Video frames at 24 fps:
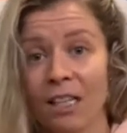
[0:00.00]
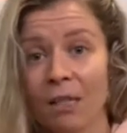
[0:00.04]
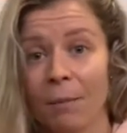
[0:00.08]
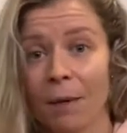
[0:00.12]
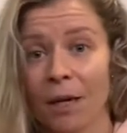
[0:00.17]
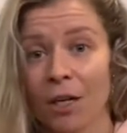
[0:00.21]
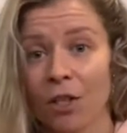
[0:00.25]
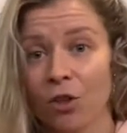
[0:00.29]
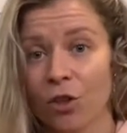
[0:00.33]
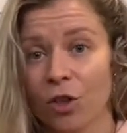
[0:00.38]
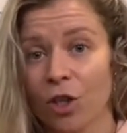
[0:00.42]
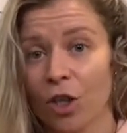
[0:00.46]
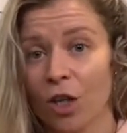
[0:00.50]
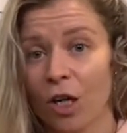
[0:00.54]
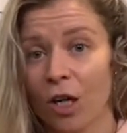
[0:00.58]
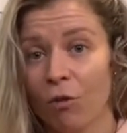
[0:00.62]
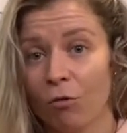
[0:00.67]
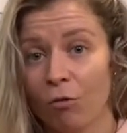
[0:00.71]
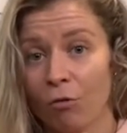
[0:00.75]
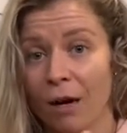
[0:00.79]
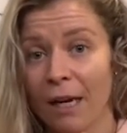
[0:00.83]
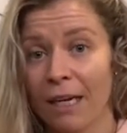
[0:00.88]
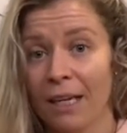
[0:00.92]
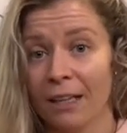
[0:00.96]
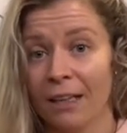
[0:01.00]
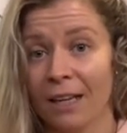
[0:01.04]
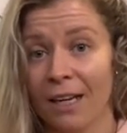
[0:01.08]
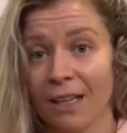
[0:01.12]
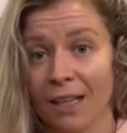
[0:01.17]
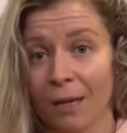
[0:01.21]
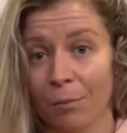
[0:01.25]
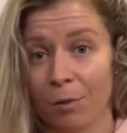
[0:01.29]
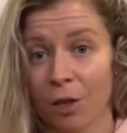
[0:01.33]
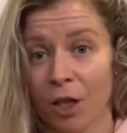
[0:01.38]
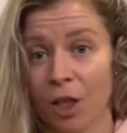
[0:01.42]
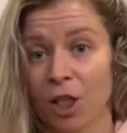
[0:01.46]
to make sure you can regulate
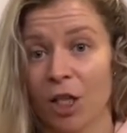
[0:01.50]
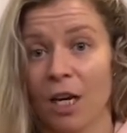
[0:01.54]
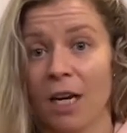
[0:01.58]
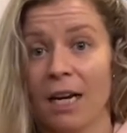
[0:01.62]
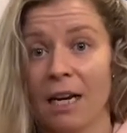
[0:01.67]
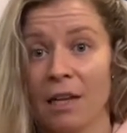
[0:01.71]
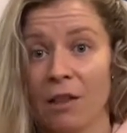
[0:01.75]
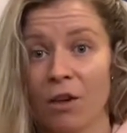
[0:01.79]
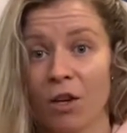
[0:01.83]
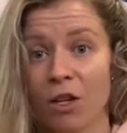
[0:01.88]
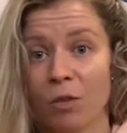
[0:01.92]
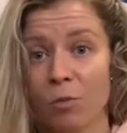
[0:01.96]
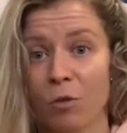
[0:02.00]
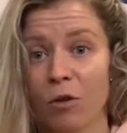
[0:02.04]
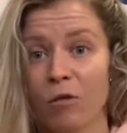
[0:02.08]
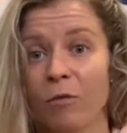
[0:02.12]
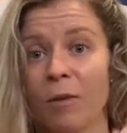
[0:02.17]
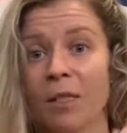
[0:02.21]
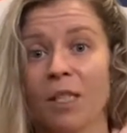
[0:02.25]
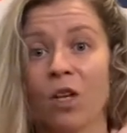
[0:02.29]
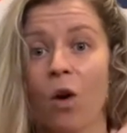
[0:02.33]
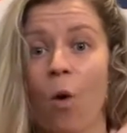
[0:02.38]
that pressure in those movements